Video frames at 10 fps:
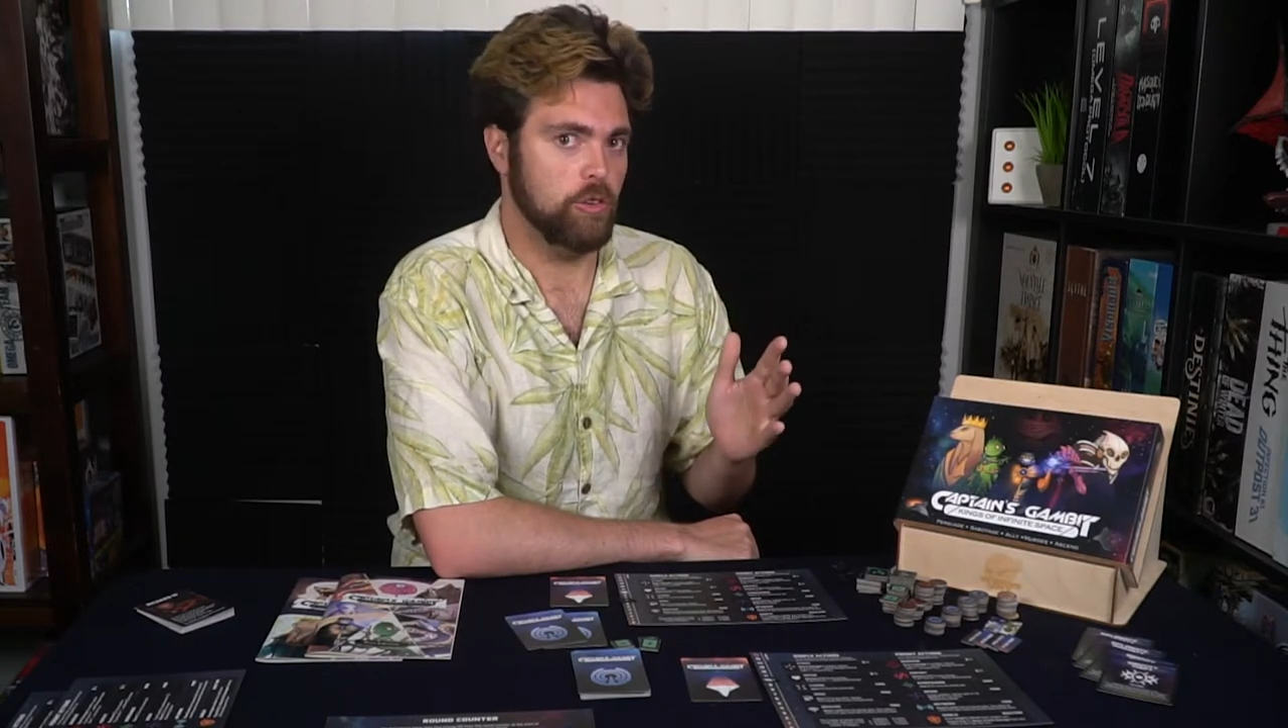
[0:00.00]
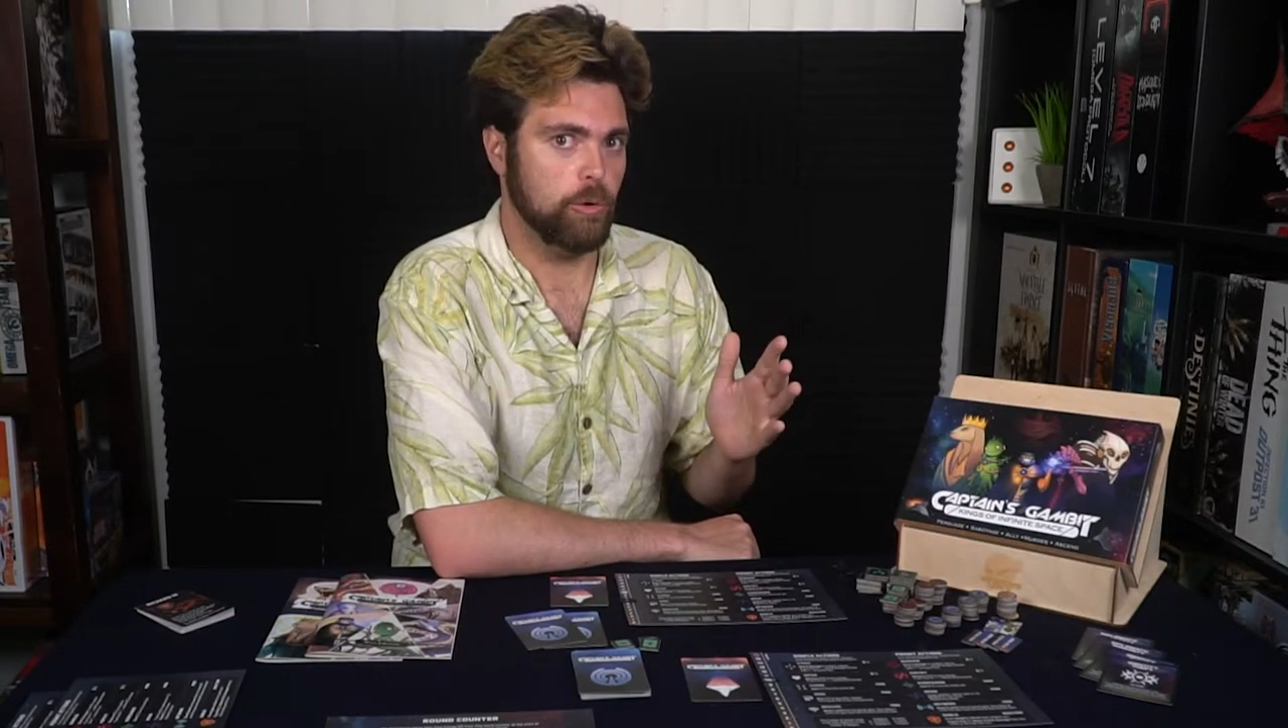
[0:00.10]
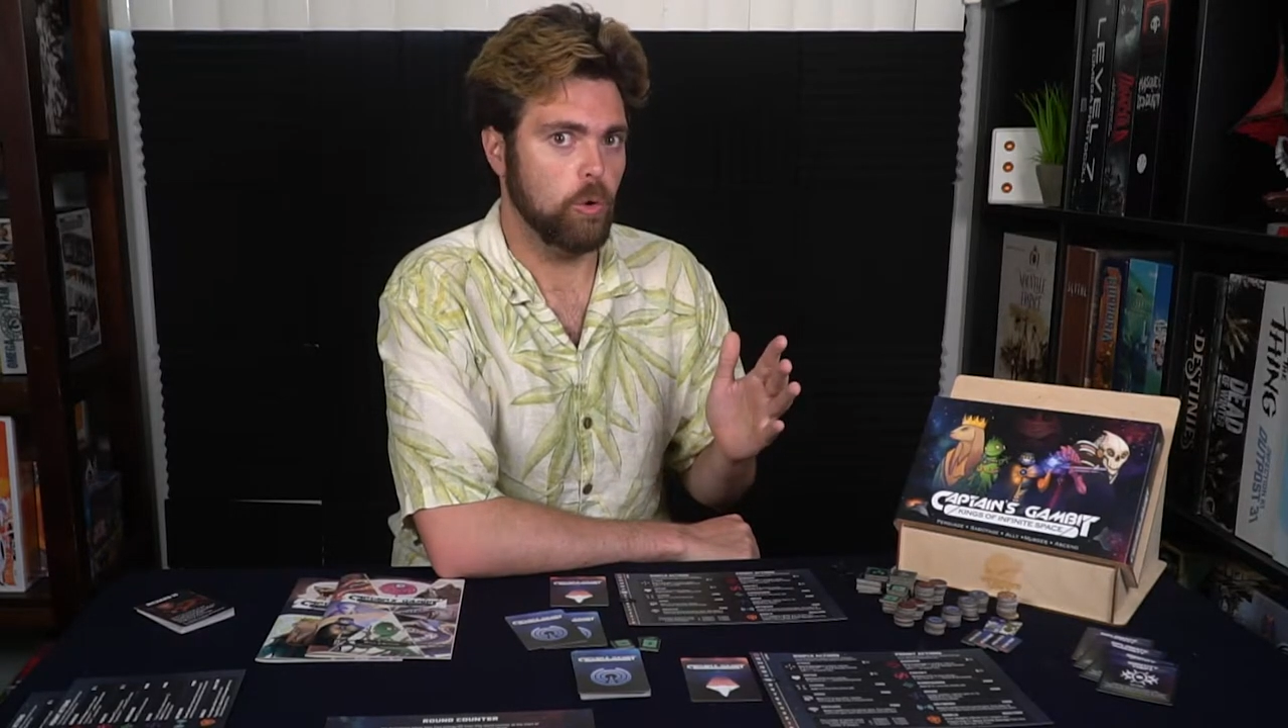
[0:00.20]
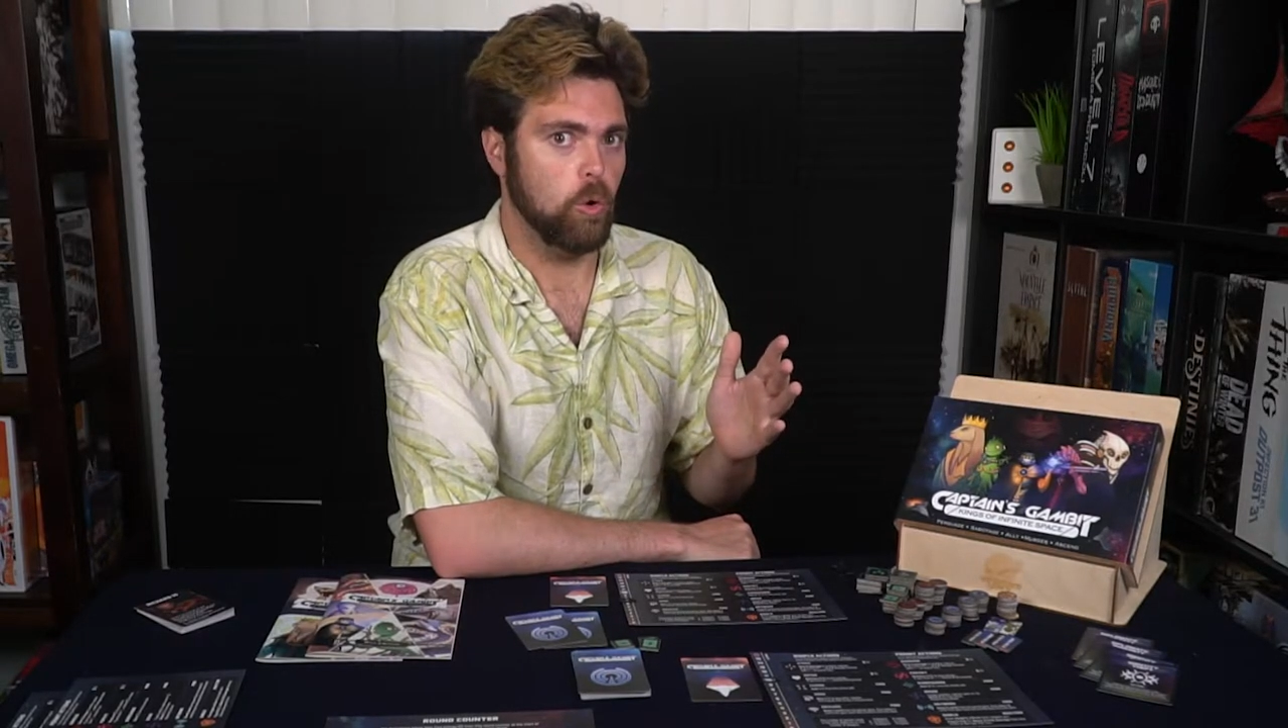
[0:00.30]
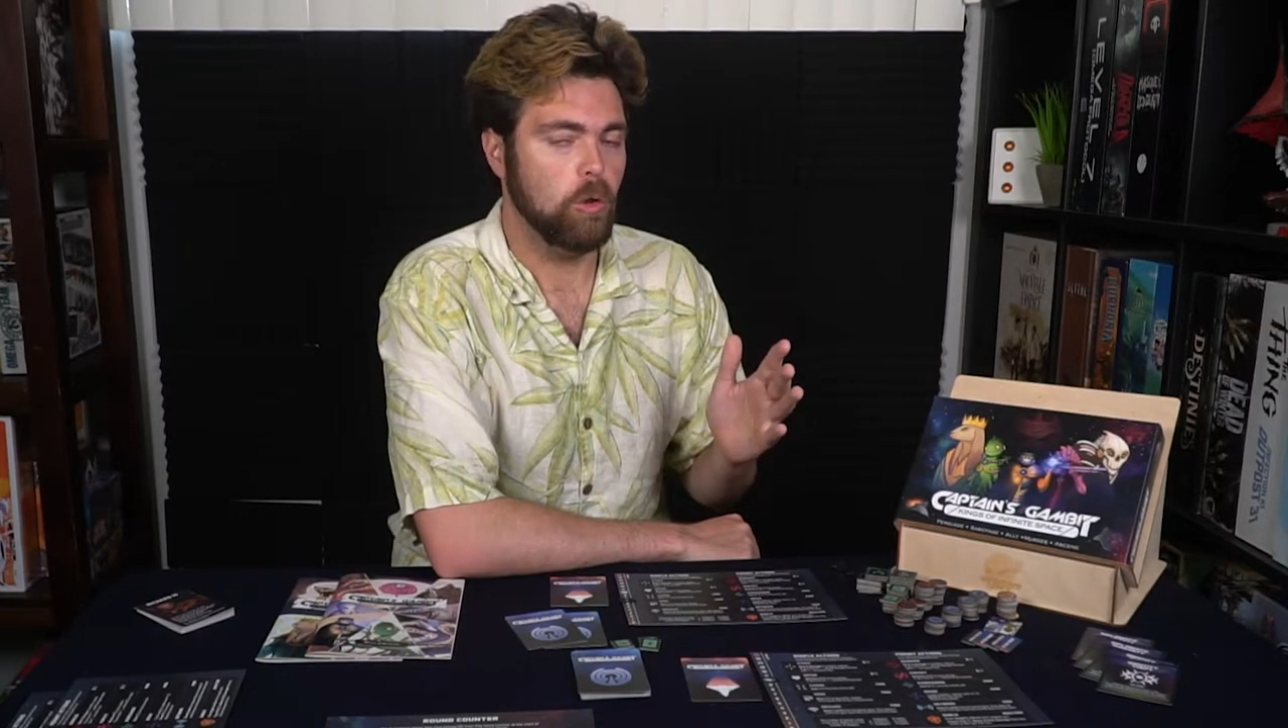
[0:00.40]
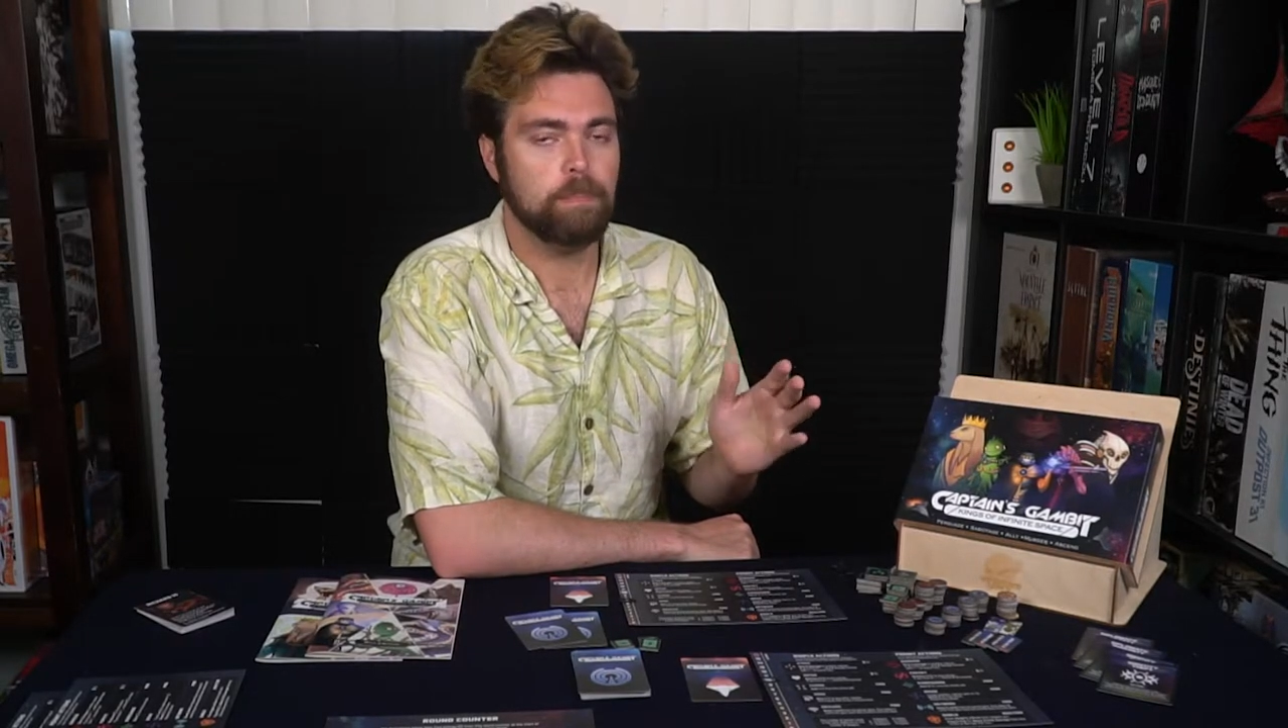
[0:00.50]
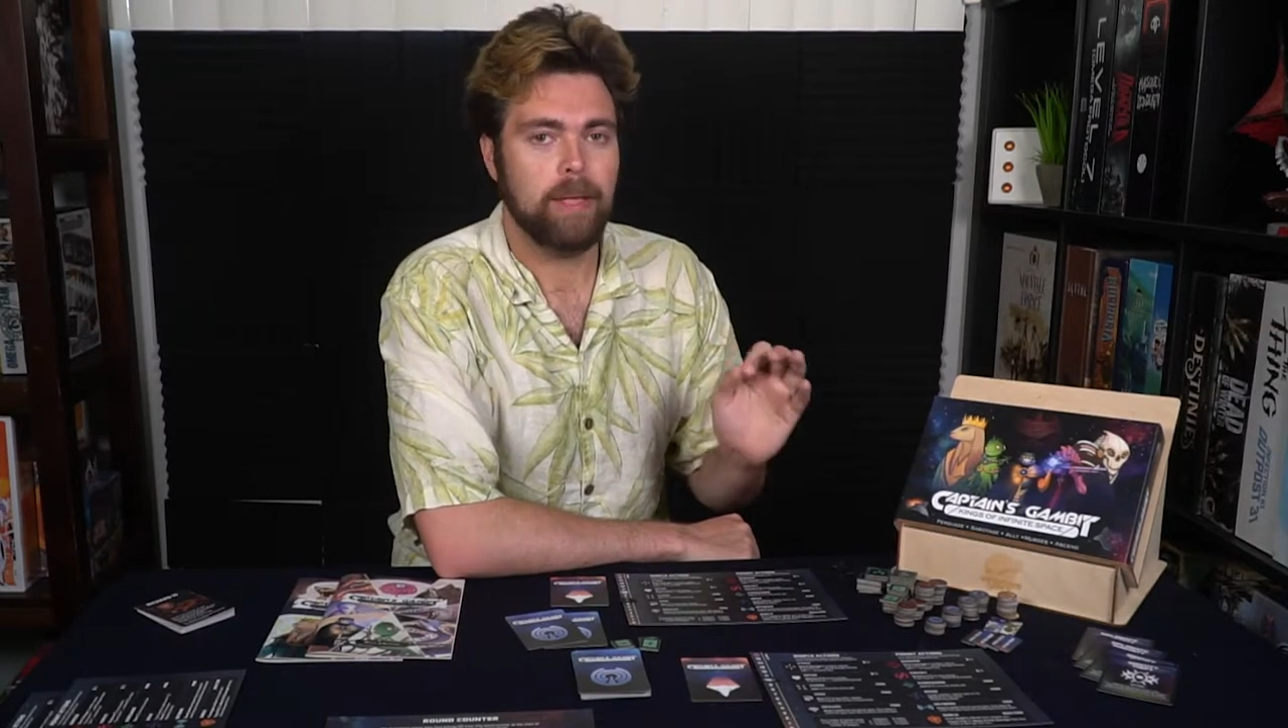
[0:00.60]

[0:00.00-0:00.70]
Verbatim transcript: your goal,